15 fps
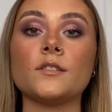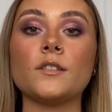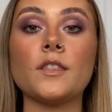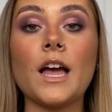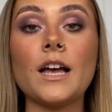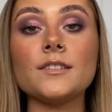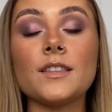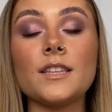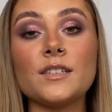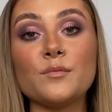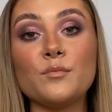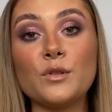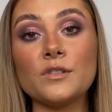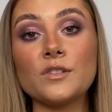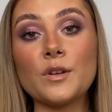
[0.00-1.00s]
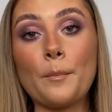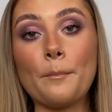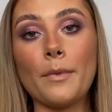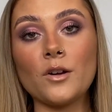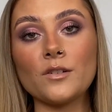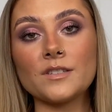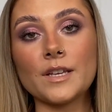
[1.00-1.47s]
So that's this month's
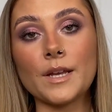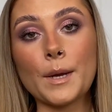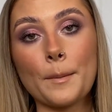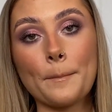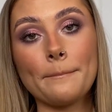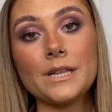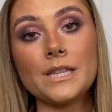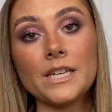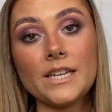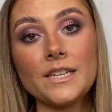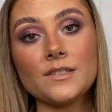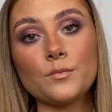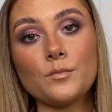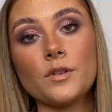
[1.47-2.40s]
unboxing complete.